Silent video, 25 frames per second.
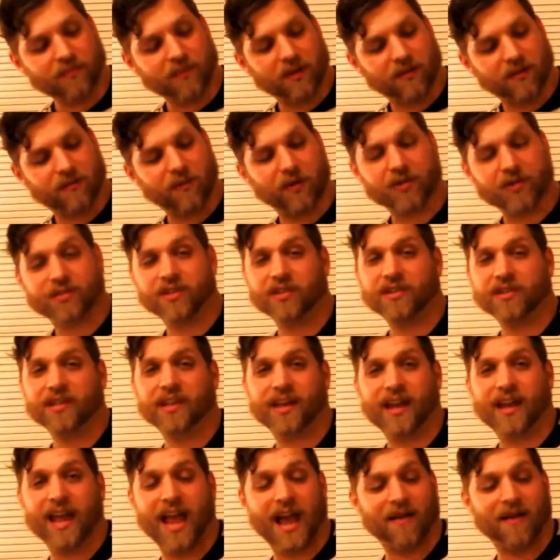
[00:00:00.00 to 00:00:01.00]
Unfortunately, it
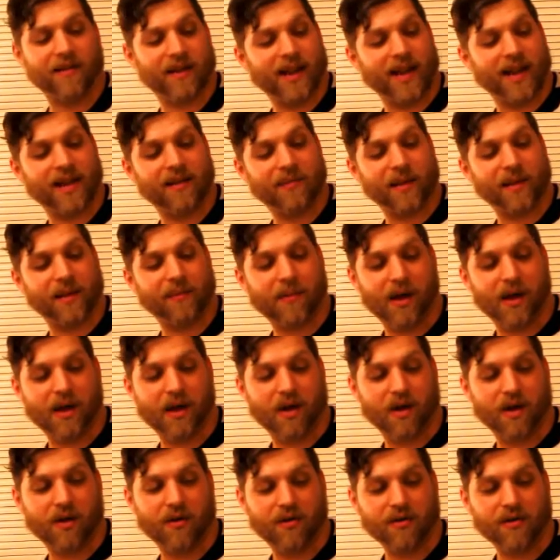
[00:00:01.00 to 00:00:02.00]
didn't have it. I had to make my
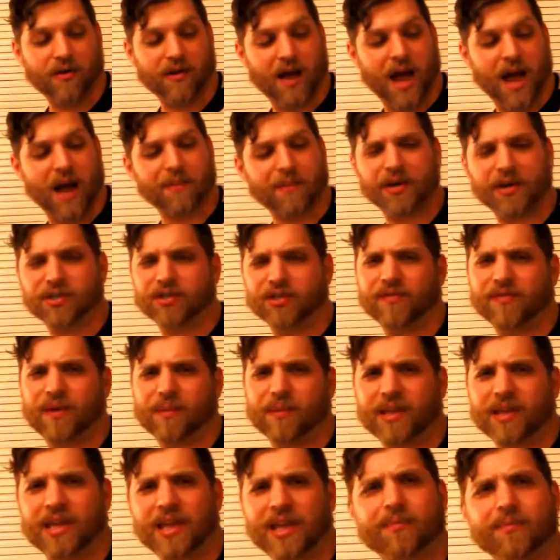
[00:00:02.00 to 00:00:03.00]
own. I'm not sure if I'm
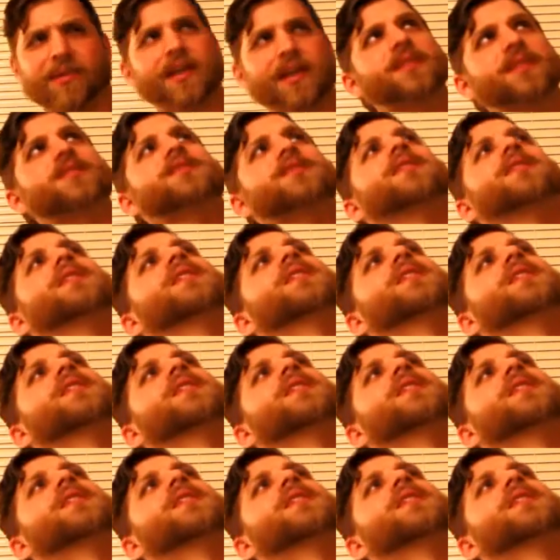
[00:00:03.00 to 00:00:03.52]
gonna keep this,